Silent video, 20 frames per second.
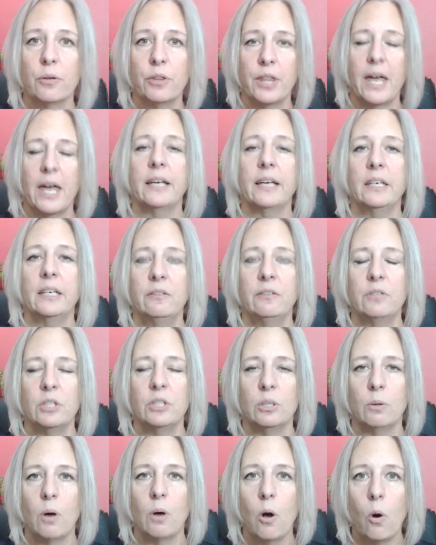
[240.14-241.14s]
that gives
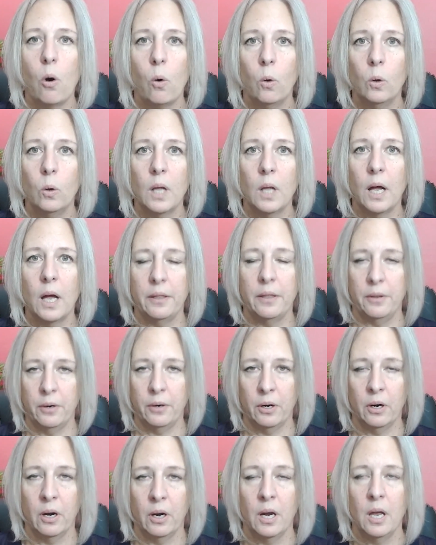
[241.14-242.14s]
you a whole
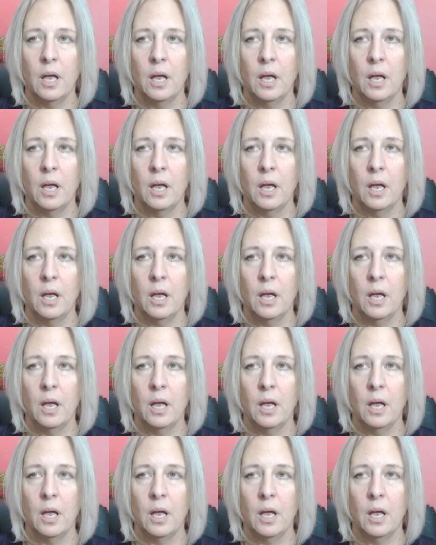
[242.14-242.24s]
other